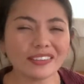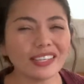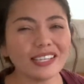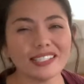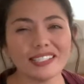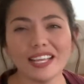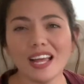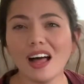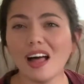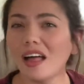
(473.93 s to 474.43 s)
They
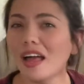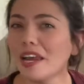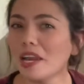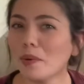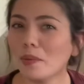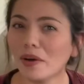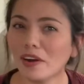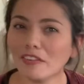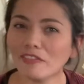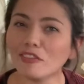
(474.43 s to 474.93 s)
sell
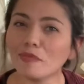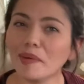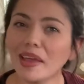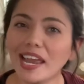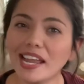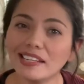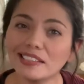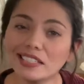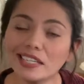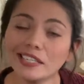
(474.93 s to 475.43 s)
anywhere from
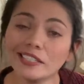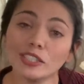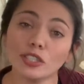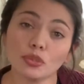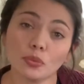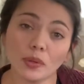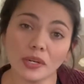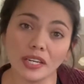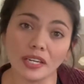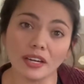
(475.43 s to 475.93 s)
$18 to
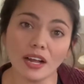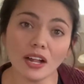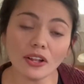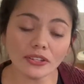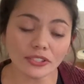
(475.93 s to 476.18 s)
$20.